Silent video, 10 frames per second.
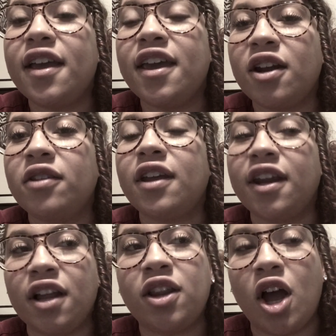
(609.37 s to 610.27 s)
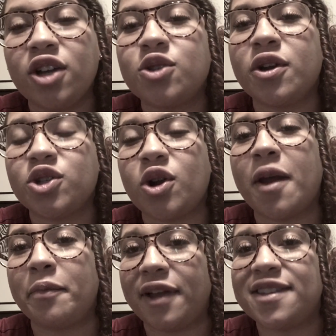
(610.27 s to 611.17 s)
In a long story short,
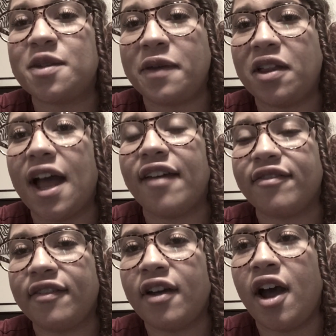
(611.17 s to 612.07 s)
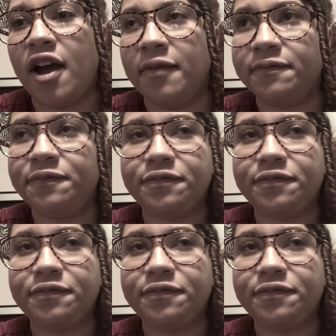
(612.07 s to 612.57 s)
I'm blessed to be alive. I